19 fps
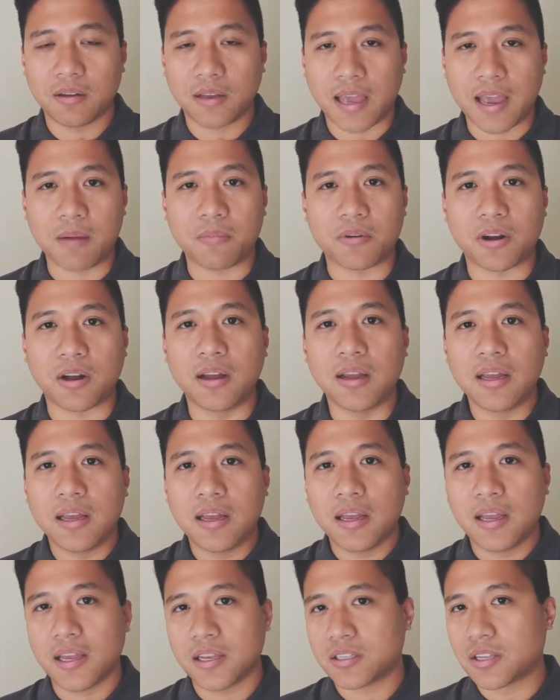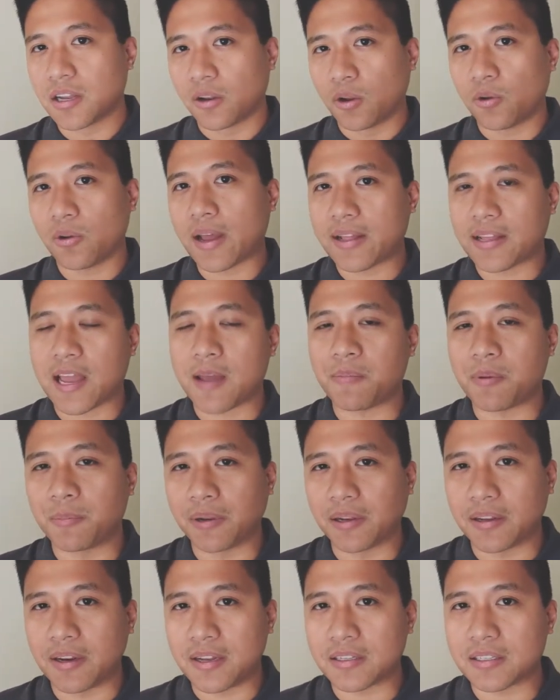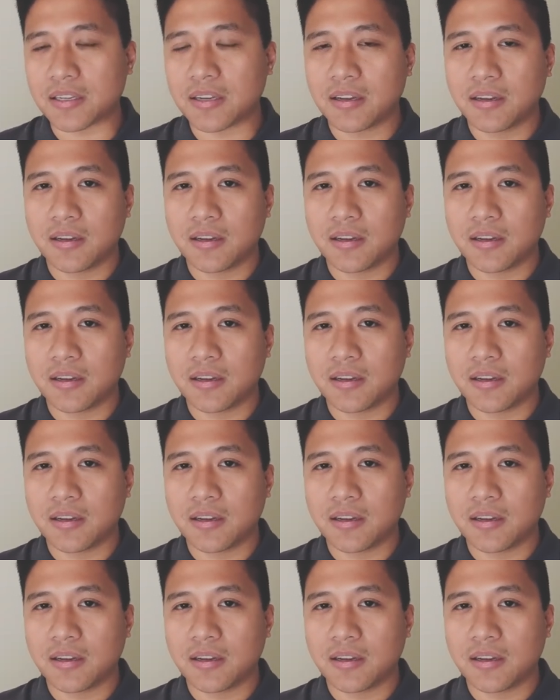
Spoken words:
camera is the low light capabilities.